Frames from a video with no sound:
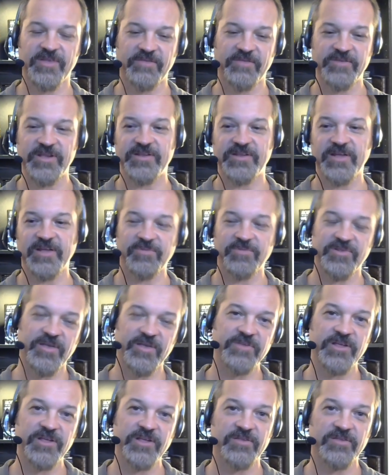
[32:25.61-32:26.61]
70 times
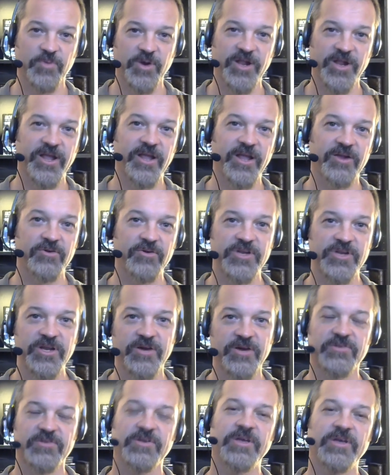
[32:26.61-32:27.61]
70 is 4,900
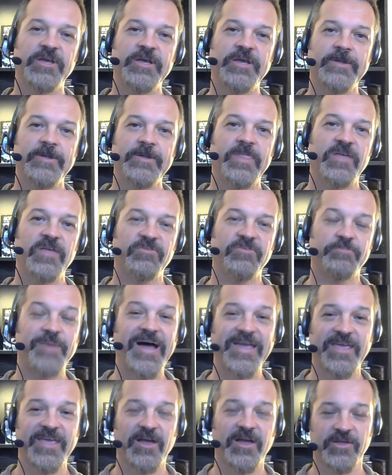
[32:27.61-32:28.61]
years. If
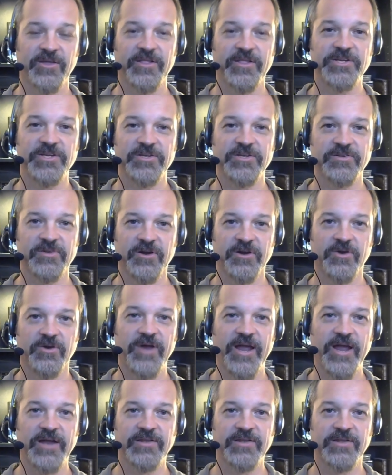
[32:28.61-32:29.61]
my calculations are
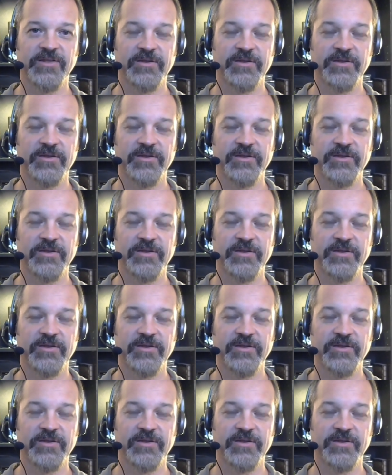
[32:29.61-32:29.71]
correct,